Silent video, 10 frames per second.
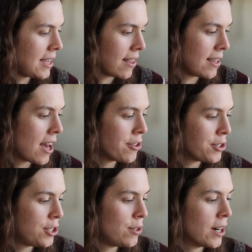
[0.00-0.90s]
yeah, the other
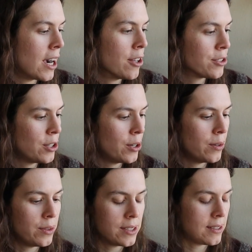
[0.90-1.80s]
two are
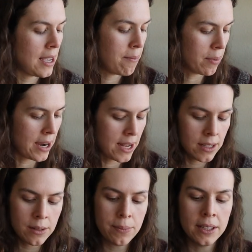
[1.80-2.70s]
also the same
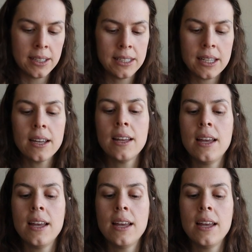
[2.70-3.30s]
brand, Perlita.